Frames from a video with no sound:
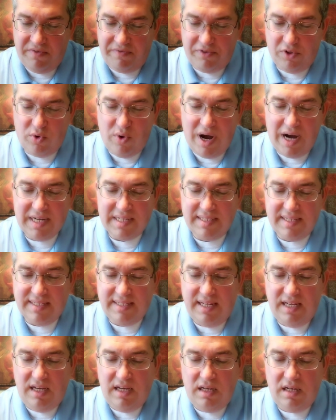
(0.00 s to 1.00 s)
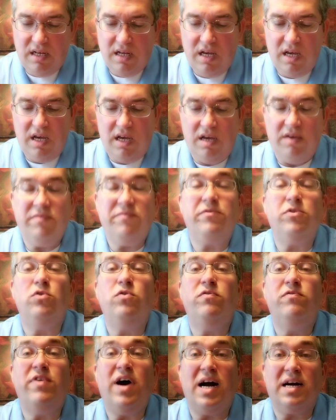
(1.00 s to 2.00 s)
fluoxetine and
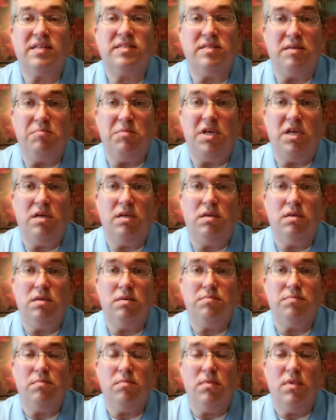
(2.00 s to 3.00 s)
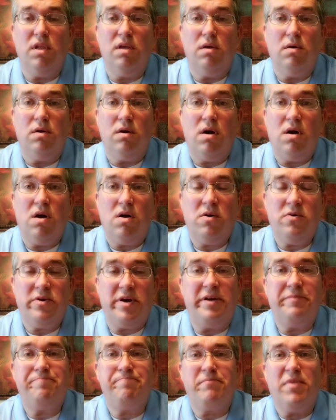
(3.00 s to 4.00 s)
fluvoxamine. All
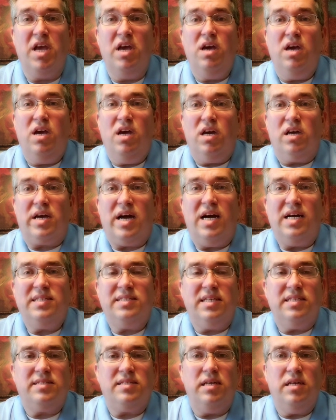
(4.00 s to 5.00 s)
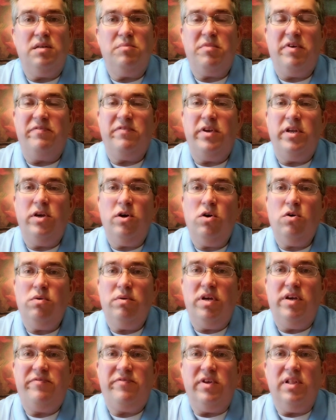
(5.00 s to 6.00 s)
right, guys, that's the end of my video.
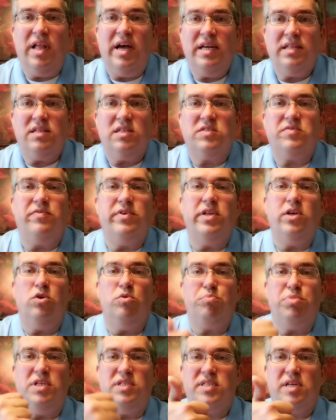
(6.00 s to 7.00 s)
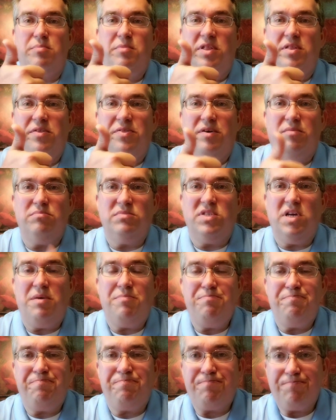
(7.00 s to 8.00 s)
If you like this video, please give me the thumbs
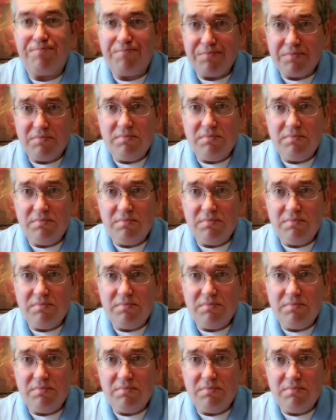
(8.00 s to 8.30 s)
up.